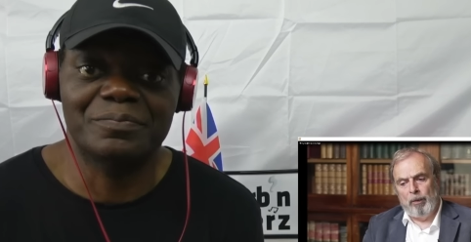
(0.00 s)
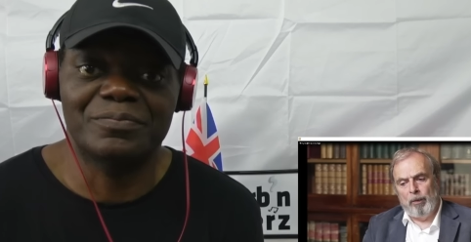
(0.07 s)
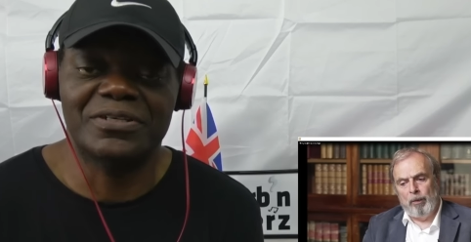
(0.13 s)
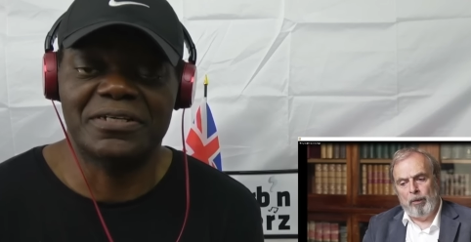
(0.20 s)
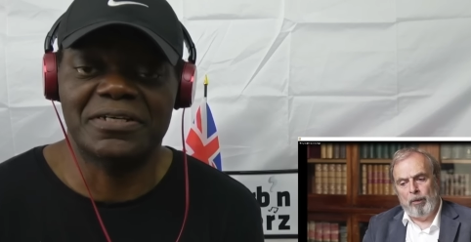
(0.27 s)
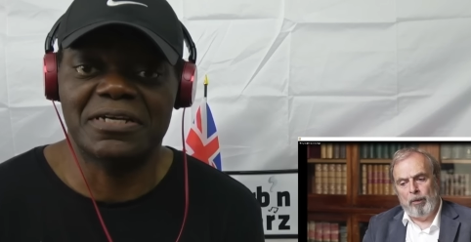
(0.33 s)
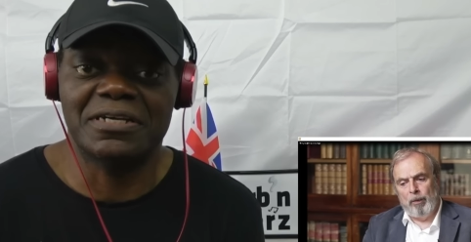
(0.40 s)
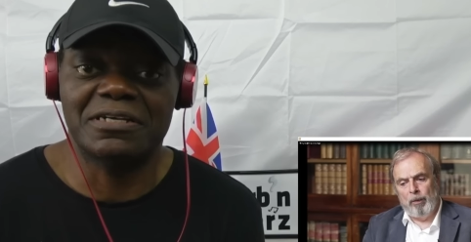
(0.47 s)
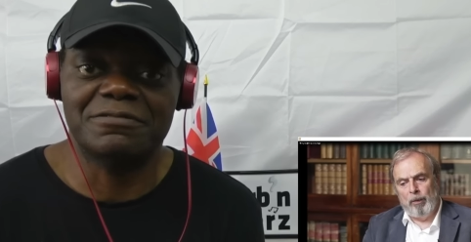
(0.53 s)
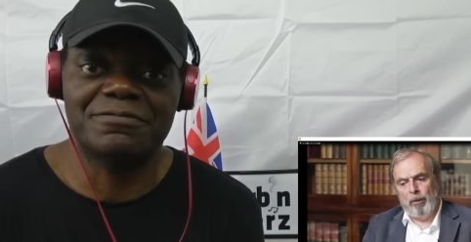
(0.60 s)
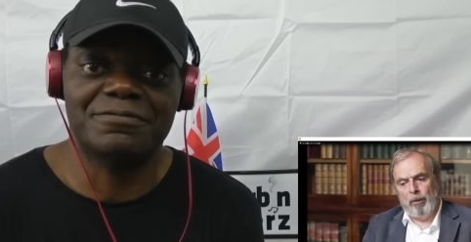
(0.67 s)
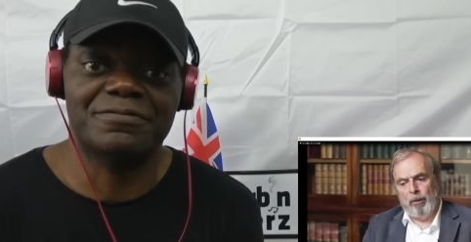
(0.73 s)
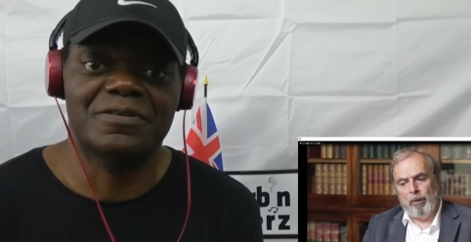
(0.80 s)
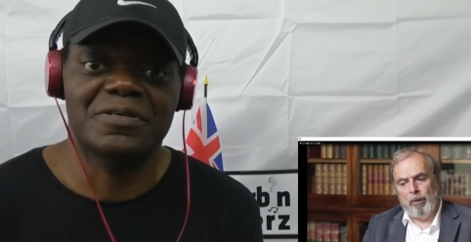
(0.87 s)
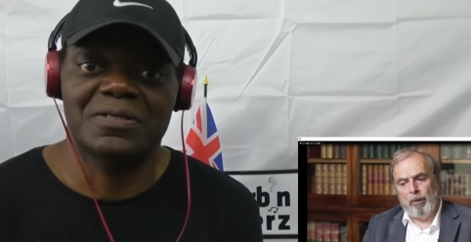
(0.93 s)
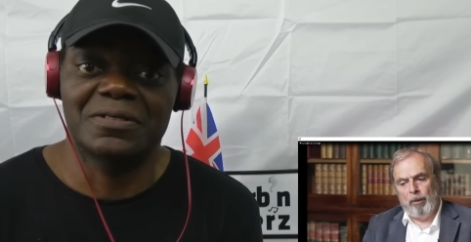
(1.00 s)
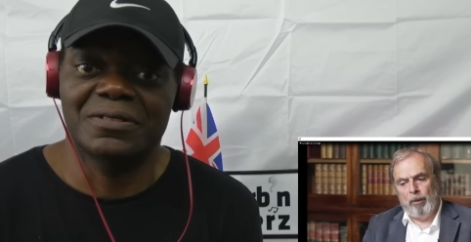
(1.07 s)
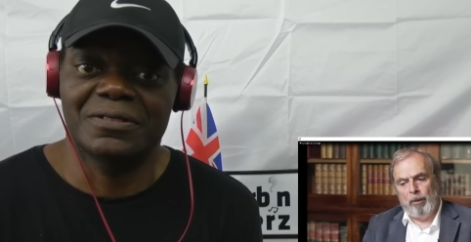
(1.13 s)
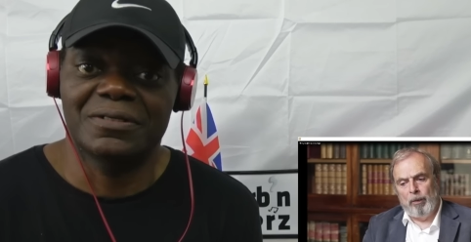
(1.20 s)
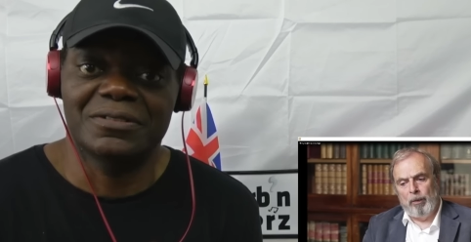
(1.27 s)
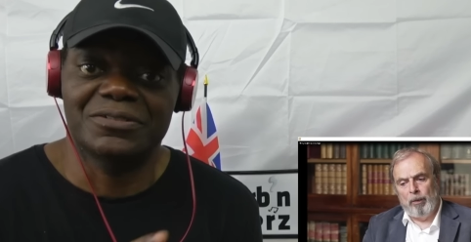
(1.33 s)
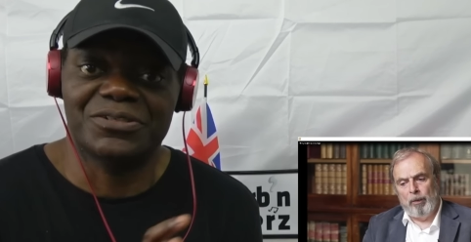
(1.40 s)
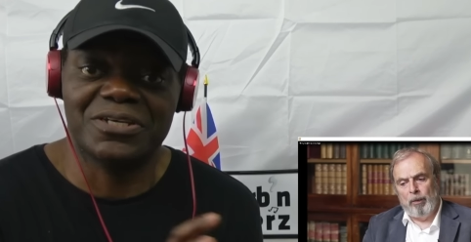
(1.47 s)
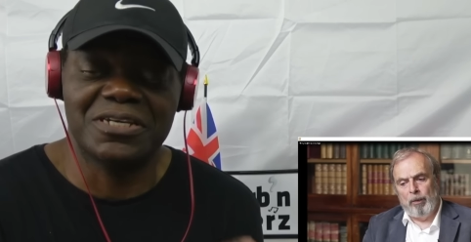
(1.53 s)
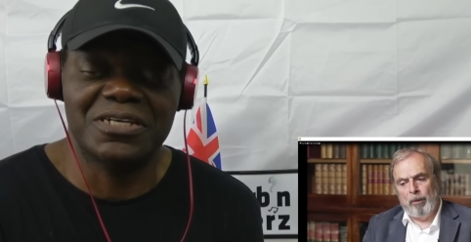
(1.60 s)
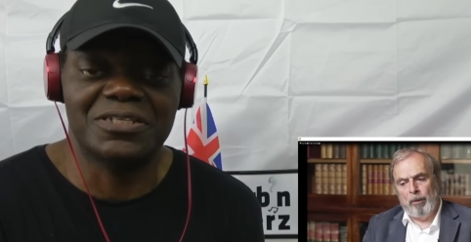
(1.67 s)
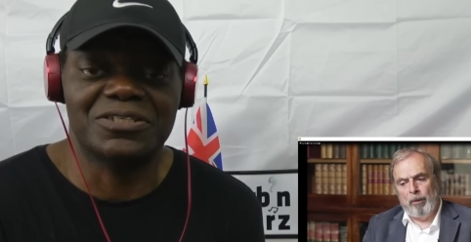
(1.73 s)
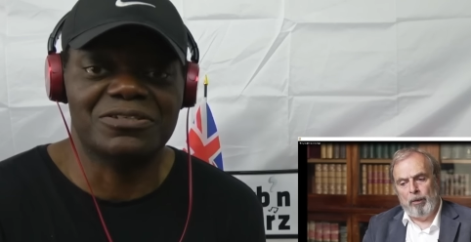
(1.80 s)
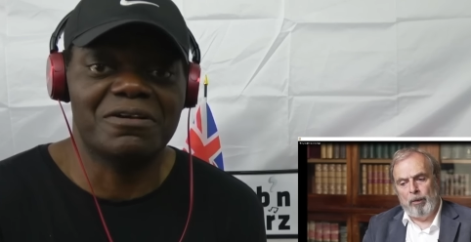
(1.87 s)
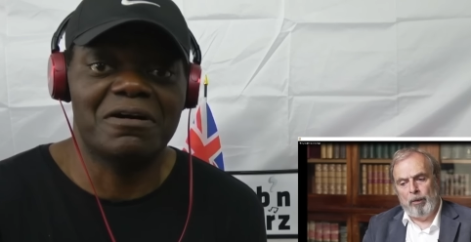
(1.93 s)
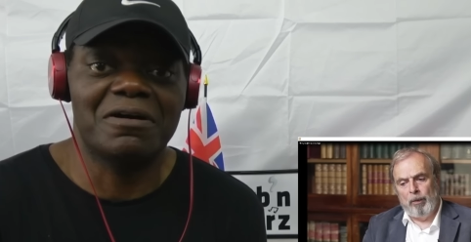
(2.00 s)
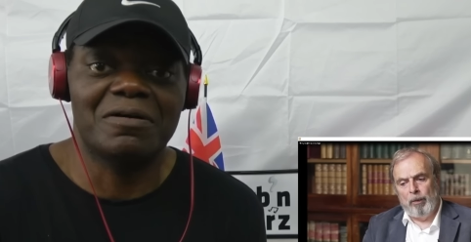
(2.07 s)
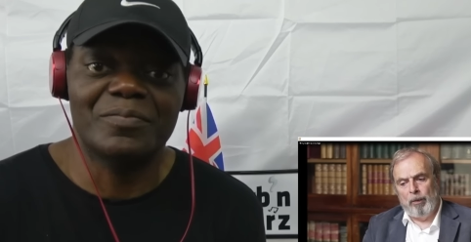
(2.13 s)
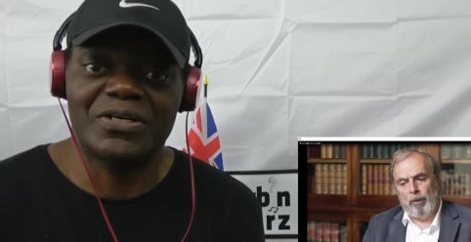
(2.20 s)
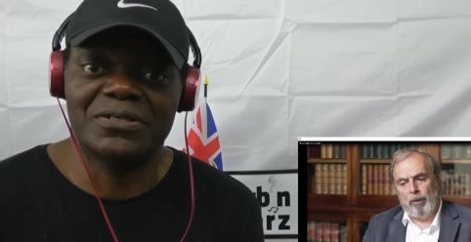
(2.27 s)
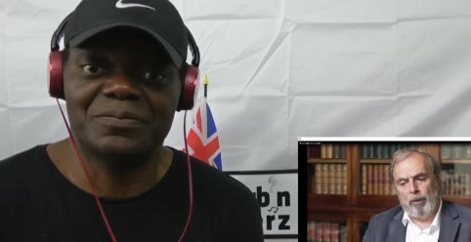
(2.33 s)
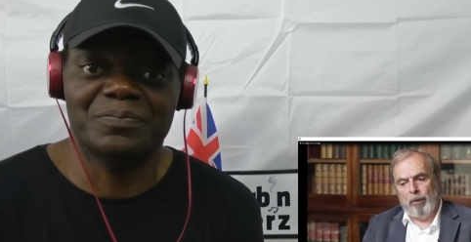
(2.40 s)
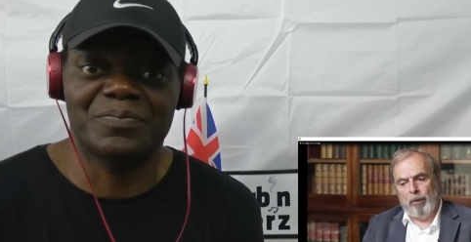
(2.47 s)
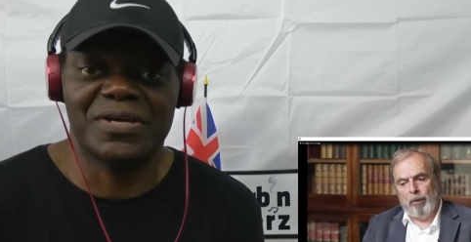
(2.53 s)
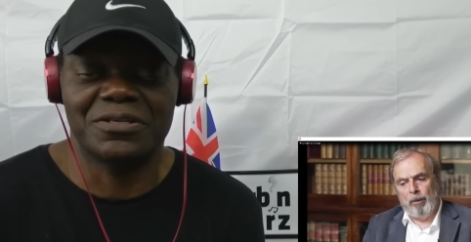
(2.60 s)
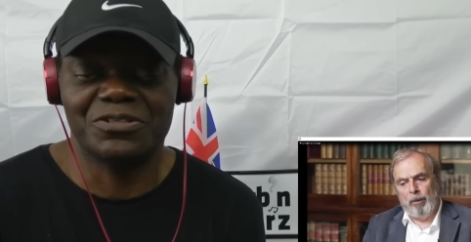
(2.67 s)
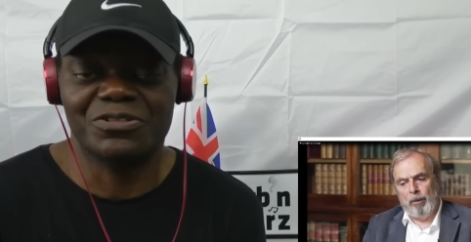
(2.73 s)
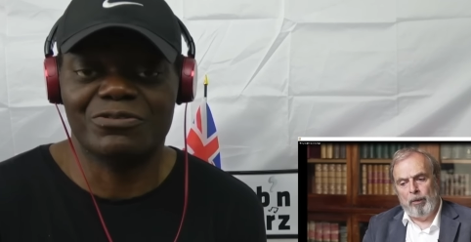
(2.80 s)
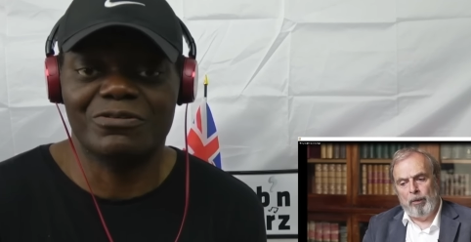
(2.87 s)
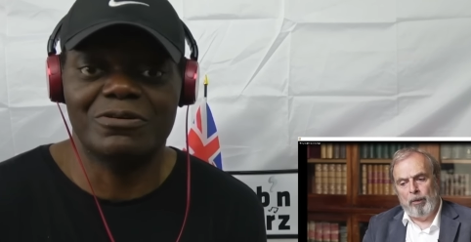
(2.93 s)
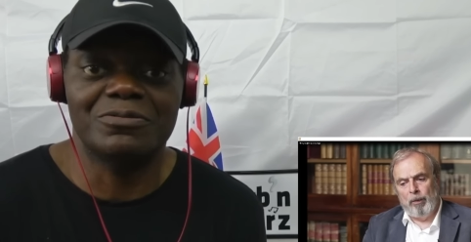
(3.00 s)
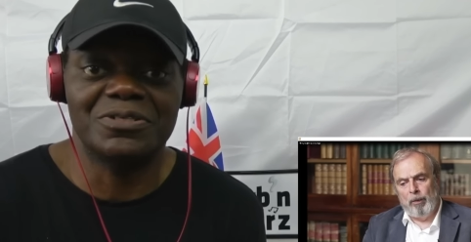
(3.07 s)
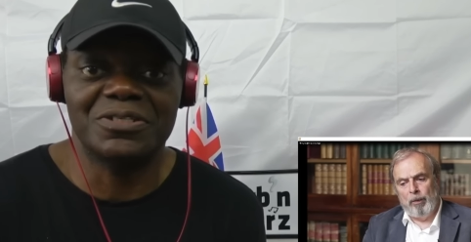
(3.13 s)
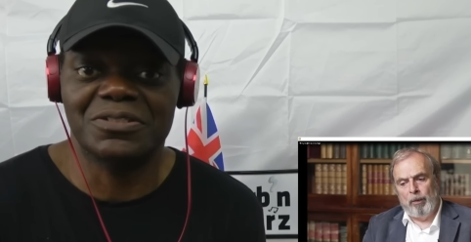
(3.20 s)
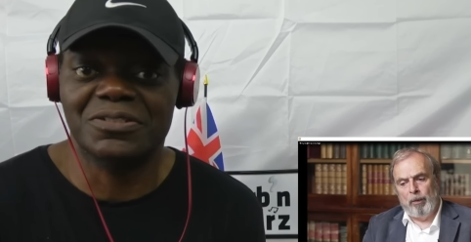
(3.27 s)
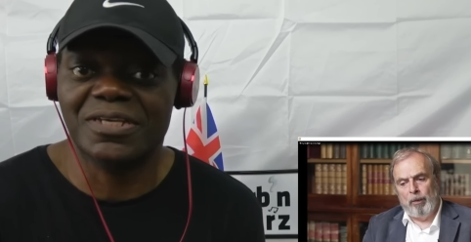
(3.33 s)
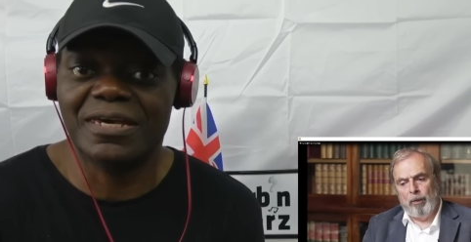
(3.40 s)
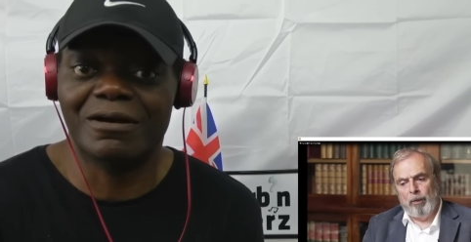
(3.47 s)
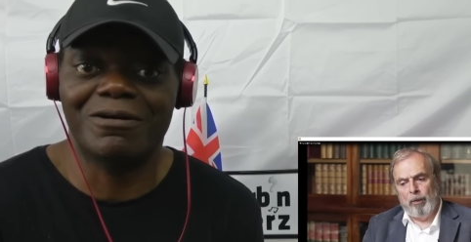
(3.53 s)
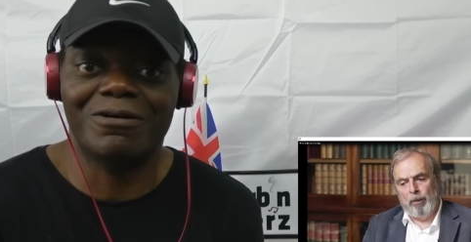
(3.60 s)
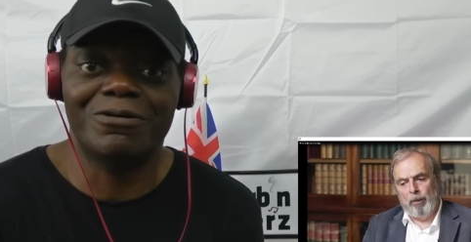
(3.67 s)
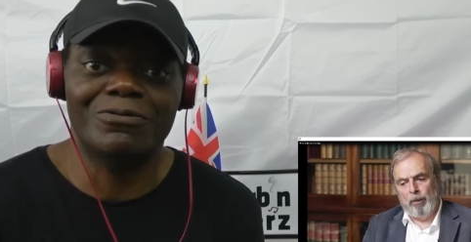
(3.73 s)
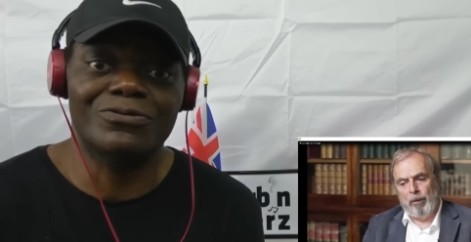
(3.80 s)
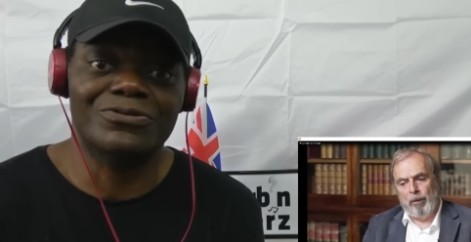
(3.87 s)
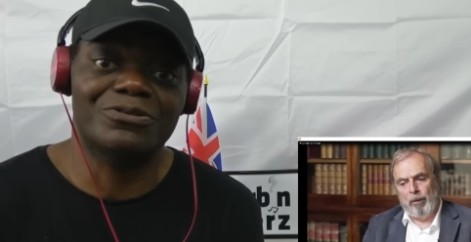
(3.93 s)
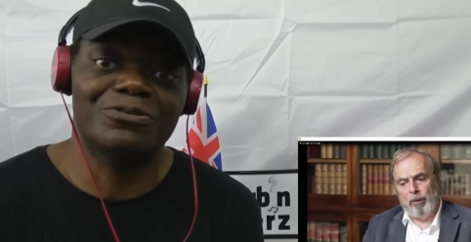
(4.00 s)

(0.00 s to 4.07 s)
Speaker 1: But if Sir Keir Starmer and his cronies get hold